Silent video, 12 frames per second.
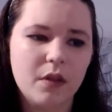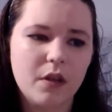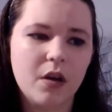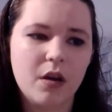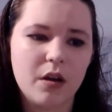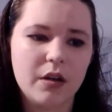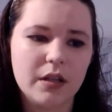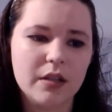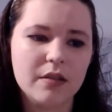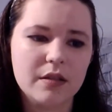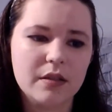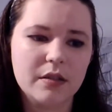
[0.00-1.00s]
the
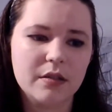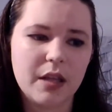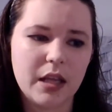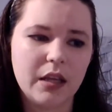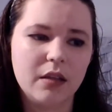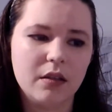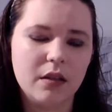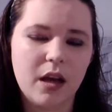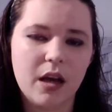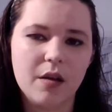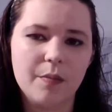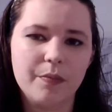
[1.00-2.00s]
hardest thing.
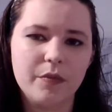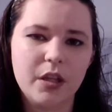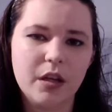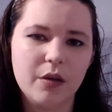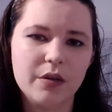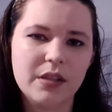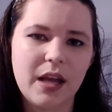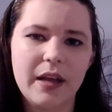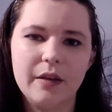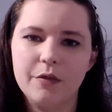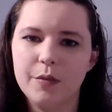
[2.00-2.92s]
You know, aside